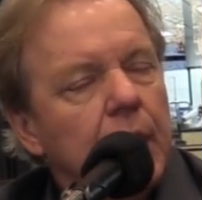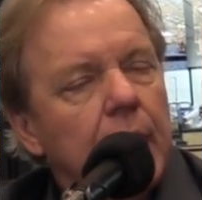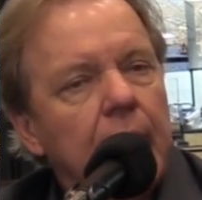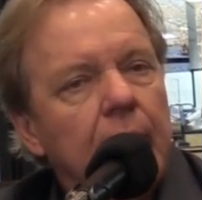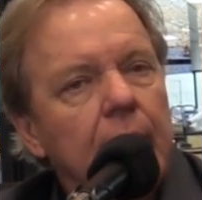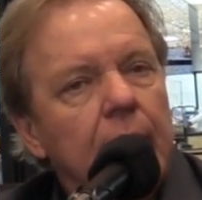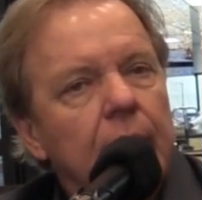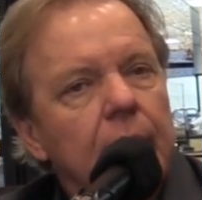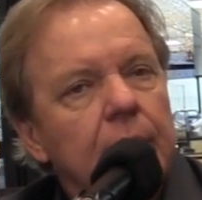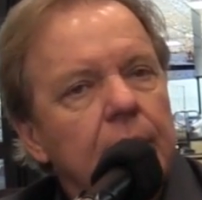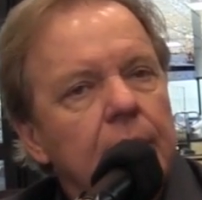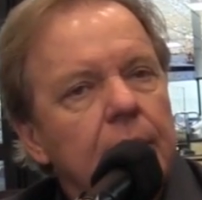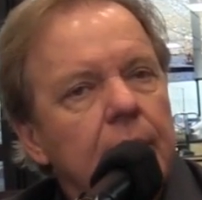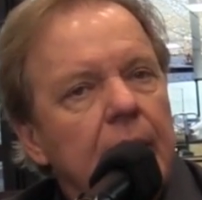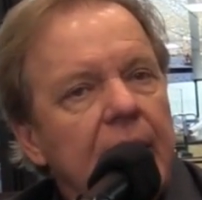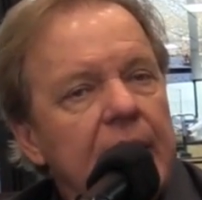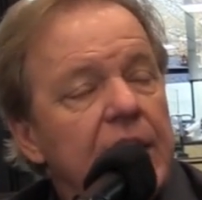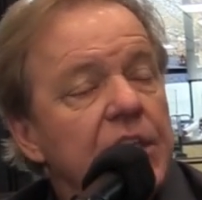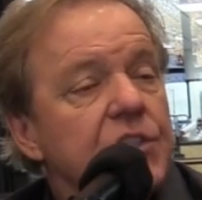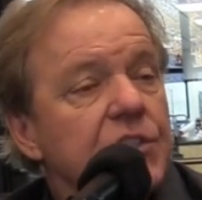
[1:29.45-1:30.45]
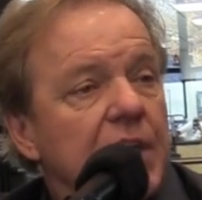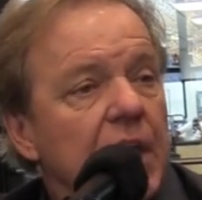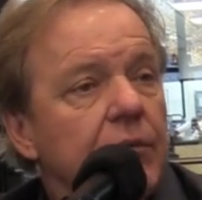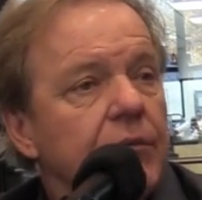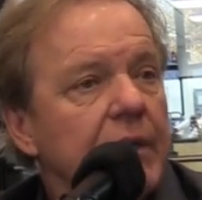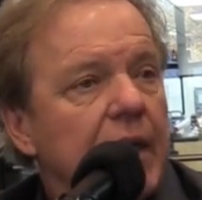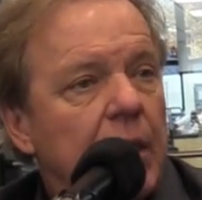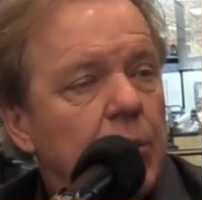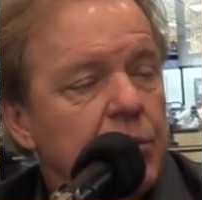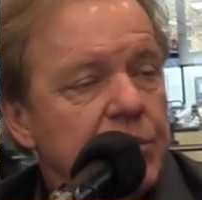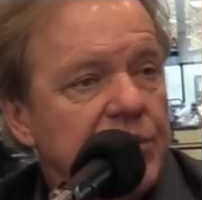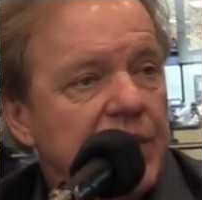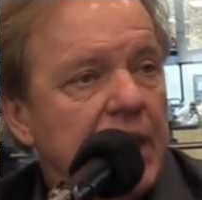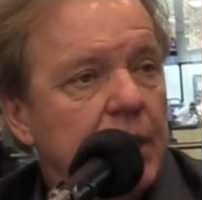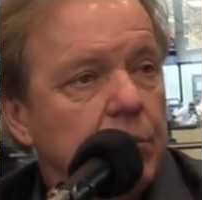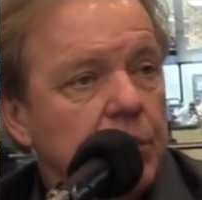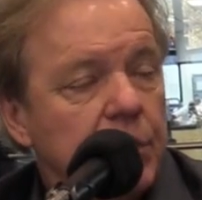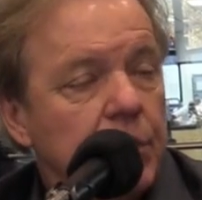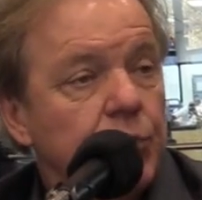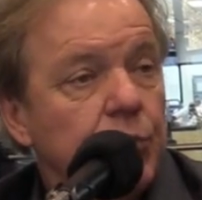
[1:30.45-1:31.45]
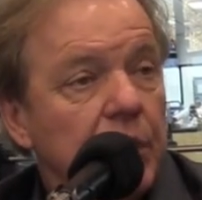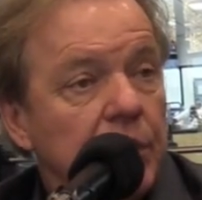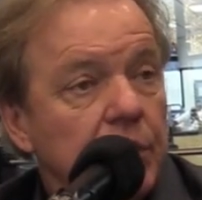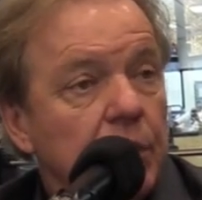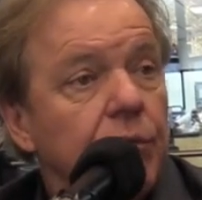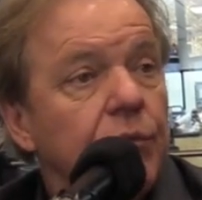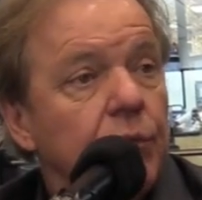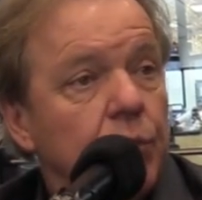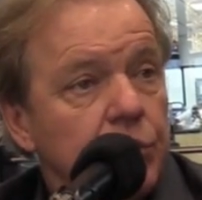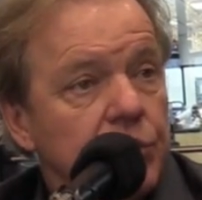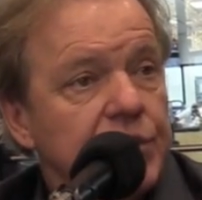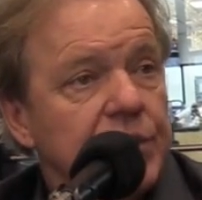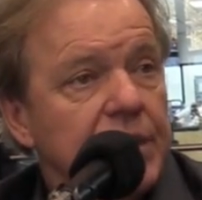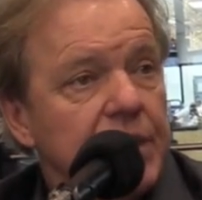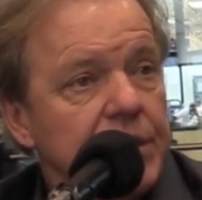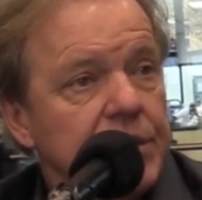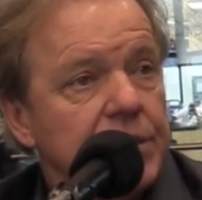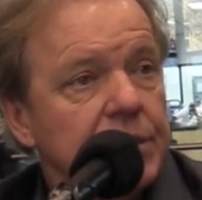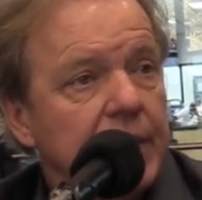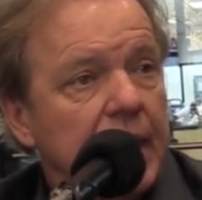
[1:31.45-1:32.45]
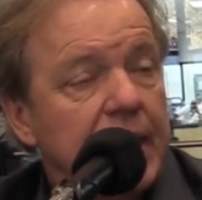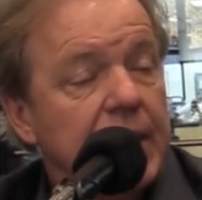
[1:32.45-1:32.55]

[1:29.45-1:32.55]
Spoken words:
And 87, I was able to run the full season.